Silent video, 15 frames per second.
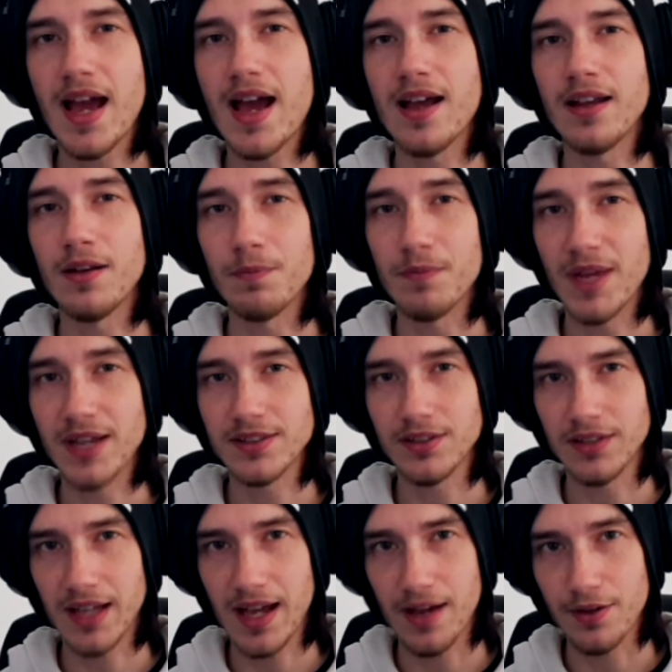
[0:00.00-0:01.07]
and
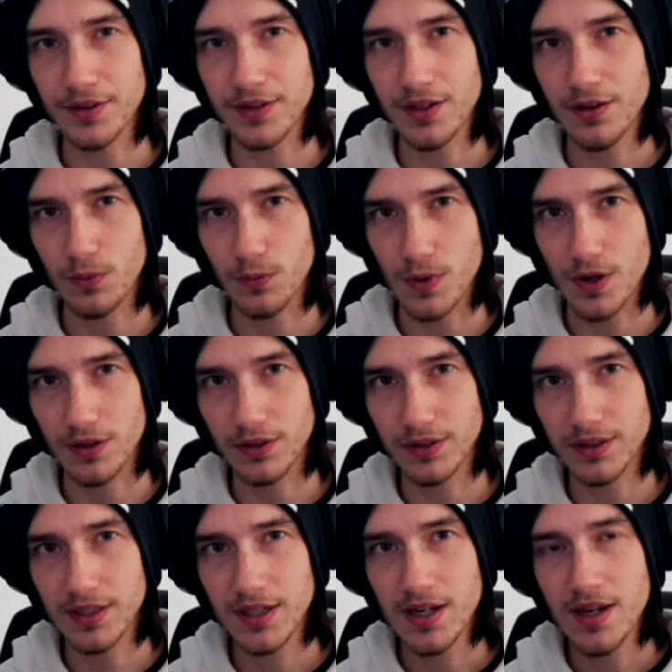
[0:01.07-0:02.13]
mental health
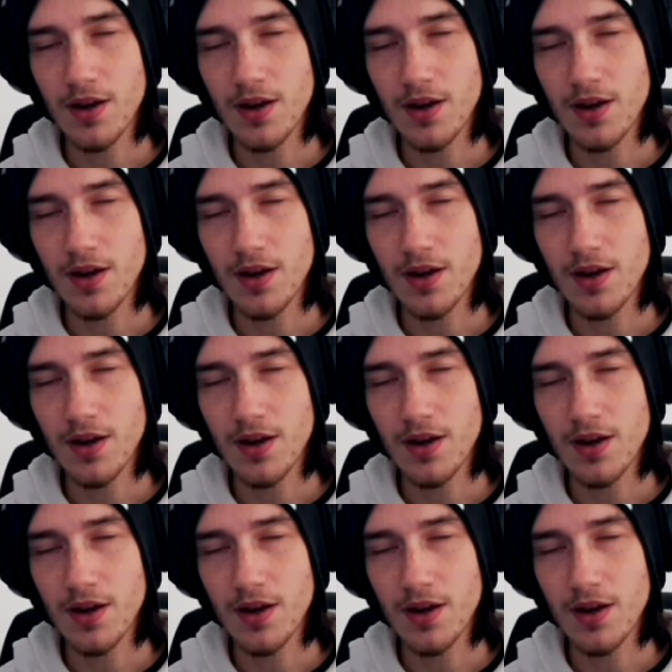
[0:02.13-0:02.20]
world.